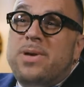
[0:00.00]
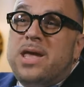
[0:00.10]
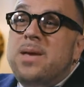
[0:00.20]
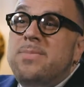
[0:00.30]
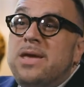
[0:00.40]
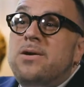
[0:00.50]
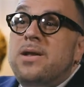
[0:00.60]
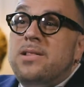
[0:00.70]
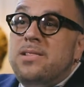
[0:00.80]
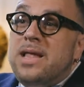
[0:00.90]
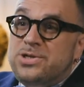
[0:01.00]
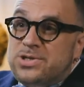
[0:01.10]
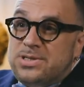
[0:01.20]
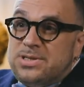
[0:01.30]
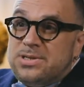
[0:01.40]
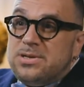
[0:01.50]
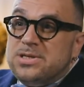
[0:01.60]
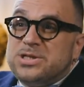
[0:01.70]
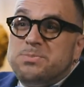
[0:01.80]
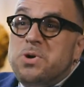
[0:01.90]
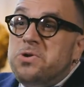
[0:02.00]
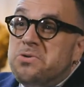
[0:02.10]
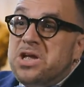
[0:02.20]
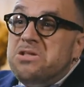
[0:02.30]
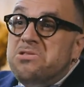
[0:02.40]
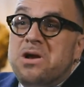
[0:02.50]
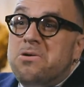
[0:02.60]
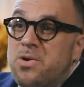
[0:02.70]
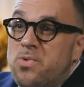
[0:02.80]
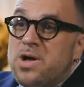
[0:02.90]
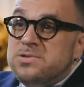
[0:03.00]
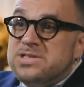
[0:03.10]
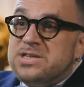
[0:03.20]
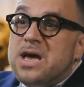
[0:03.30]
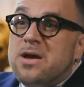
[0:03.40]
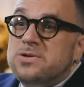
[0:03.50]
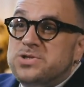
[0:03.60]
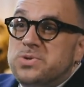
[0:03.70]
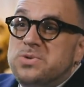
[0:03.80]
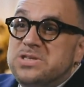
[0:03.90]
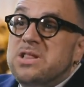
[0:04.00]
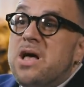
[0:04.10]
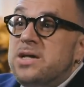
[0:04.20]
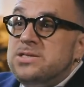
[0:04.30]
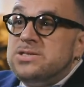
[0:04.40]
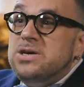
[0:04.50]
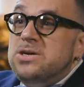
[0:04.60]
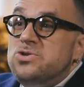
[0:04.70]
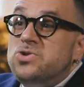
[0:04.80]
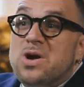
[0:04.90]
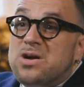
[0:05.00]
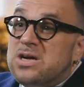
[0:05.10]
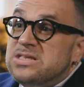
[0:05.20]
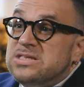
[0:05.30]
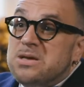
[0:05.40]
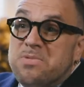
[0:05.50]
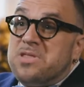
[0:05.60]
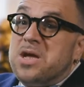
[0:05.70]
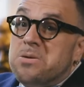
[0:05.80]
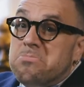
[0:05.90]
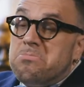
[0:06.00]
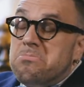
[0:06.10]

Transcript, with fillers: became internet legend, a smoldering Leary Welles staggers through his lines, drunk on something.